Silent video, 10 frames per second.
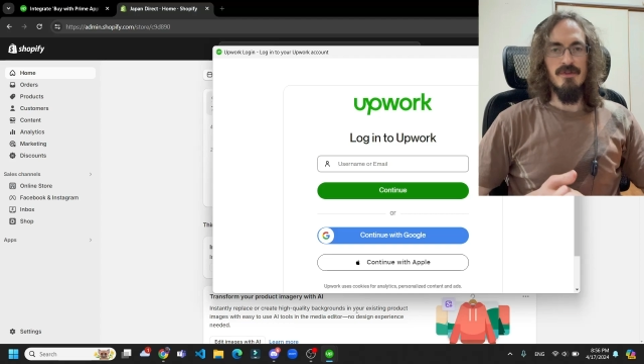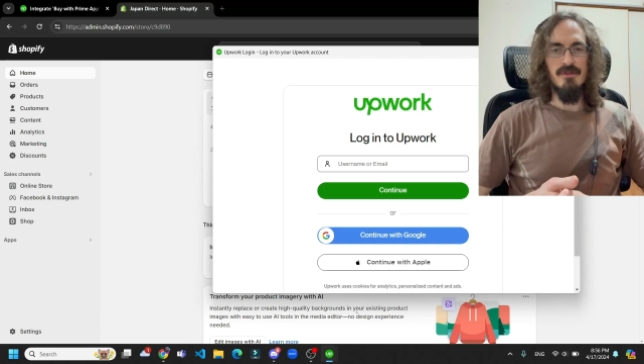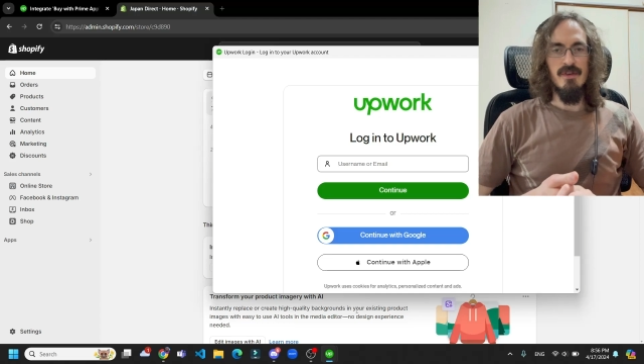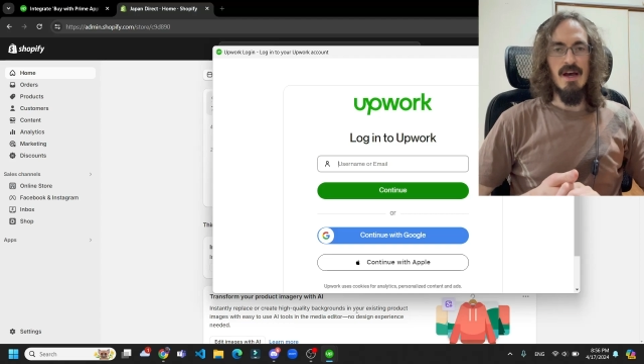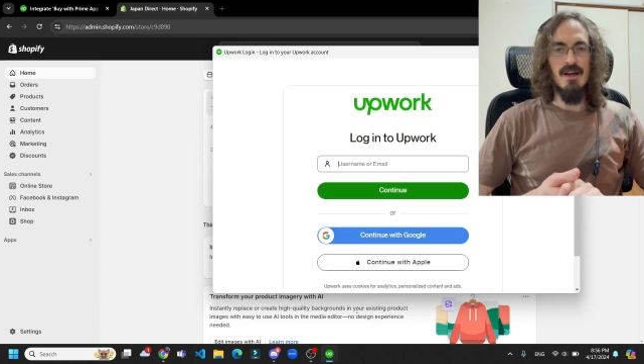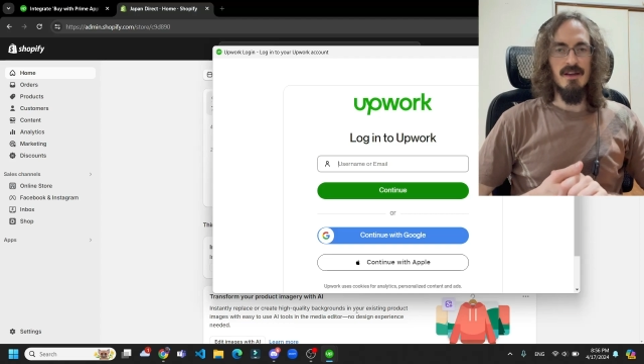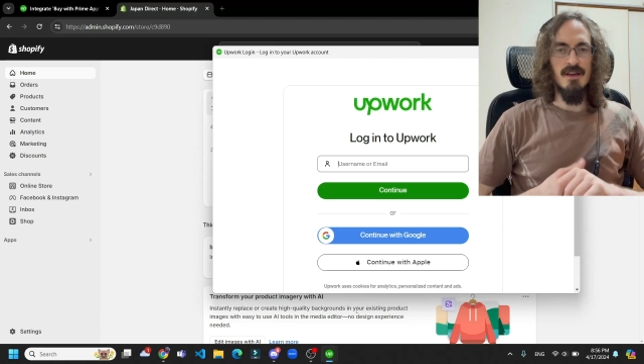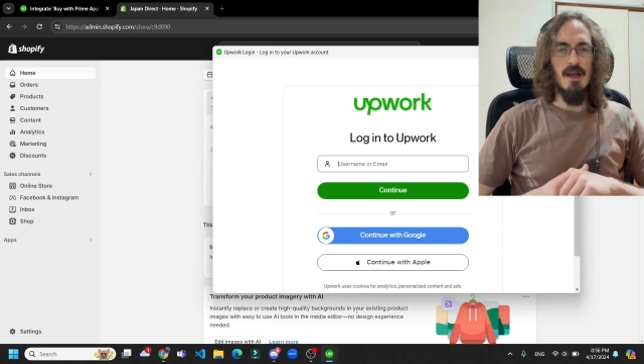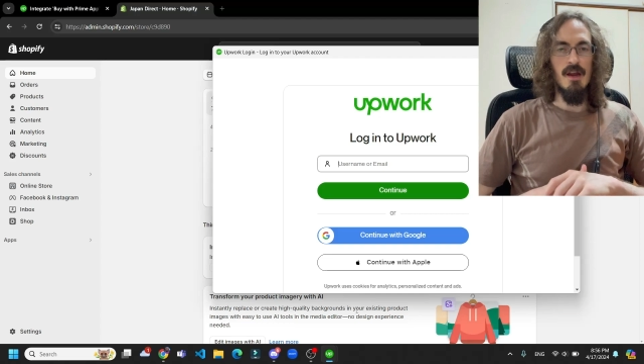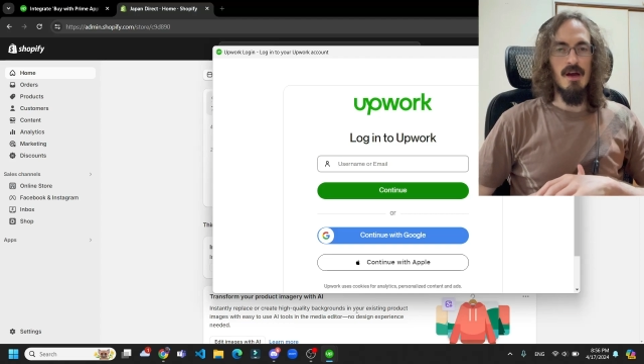is Zach,
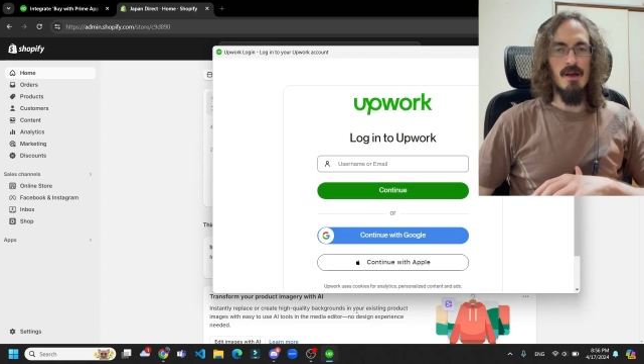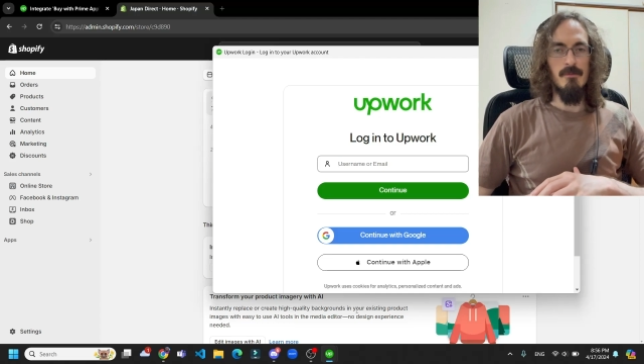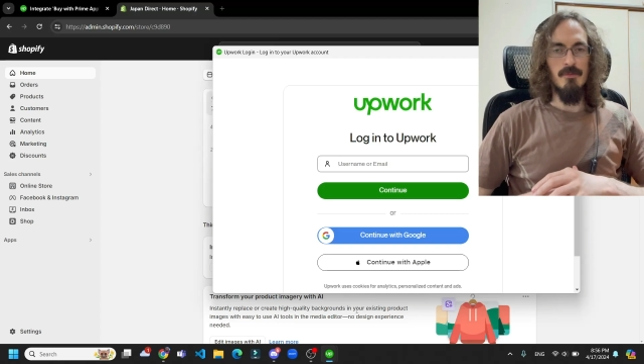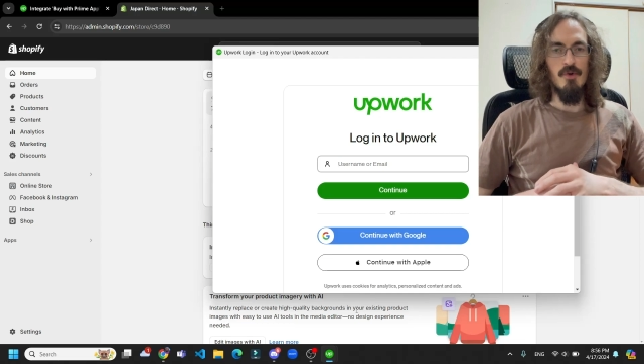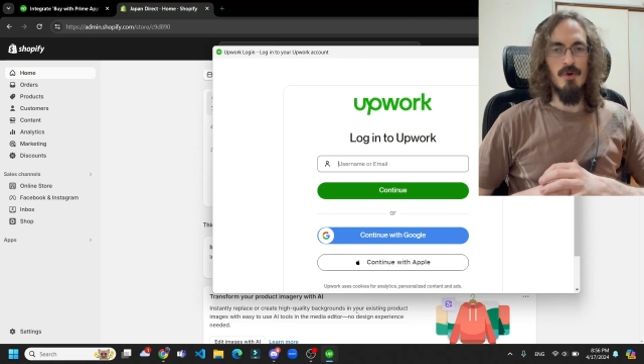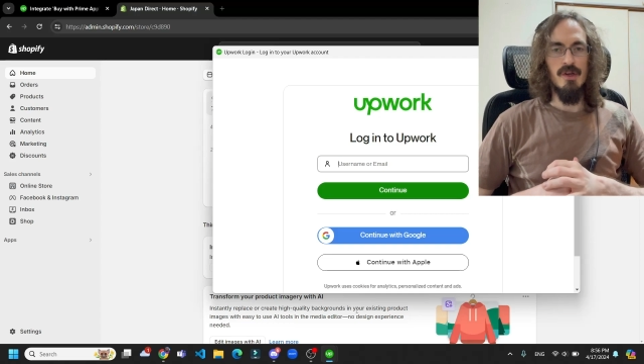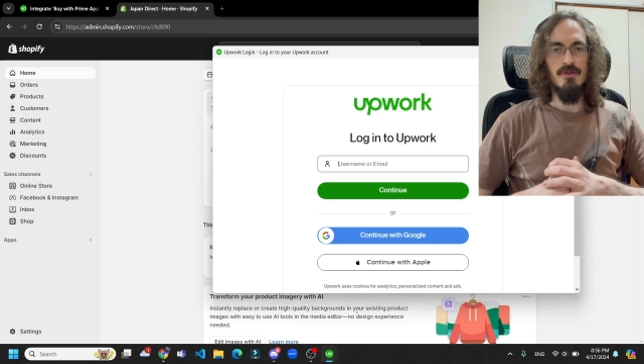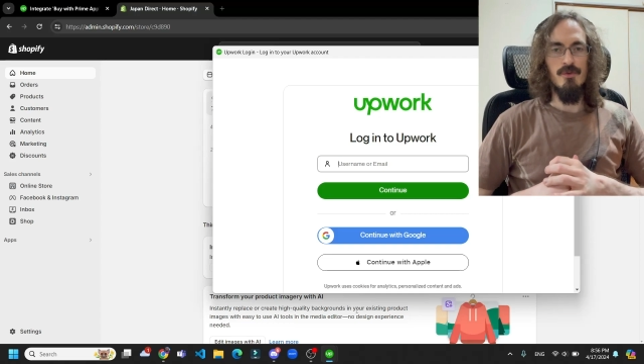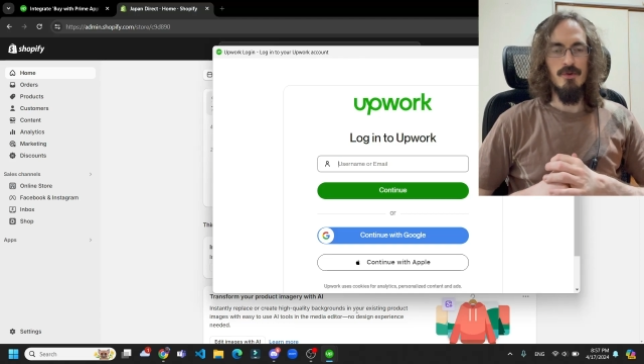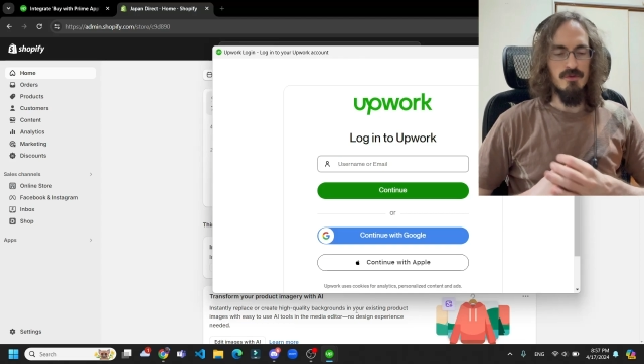and I'm going
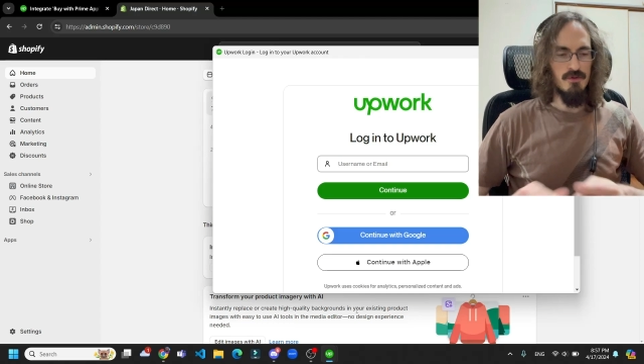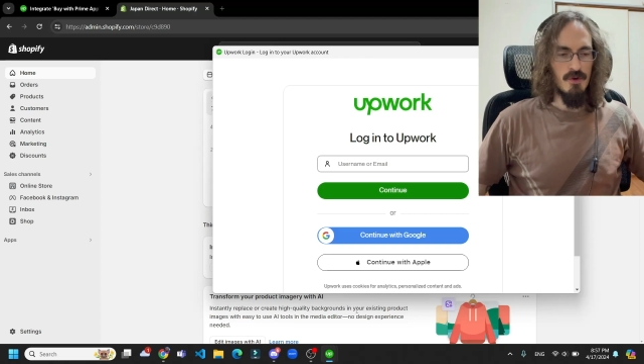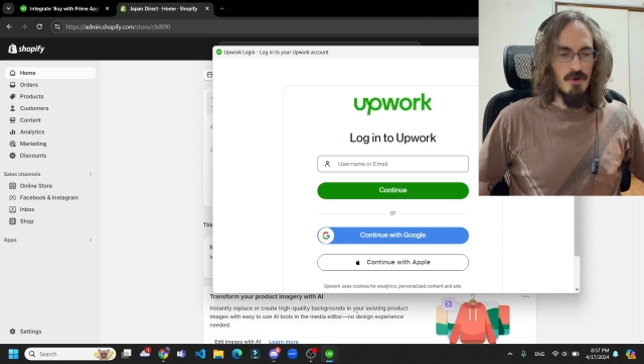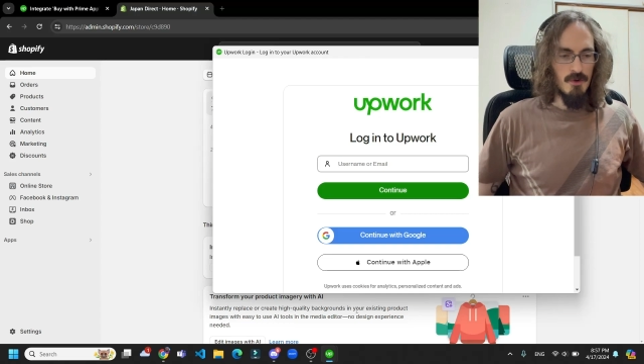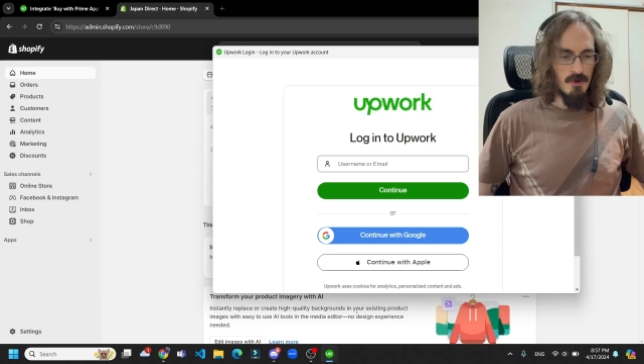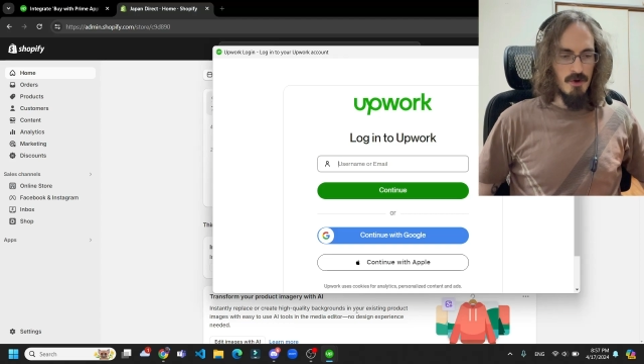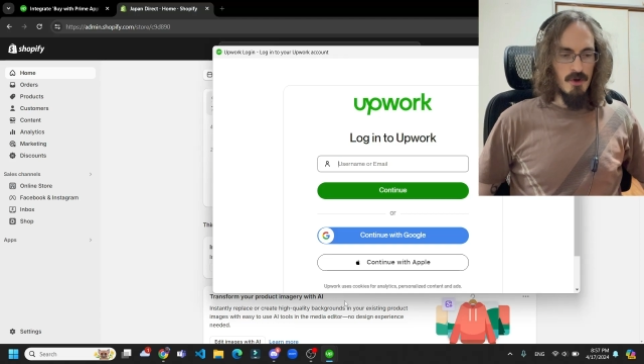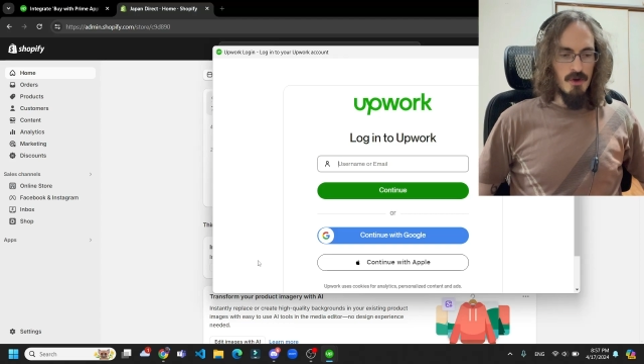to install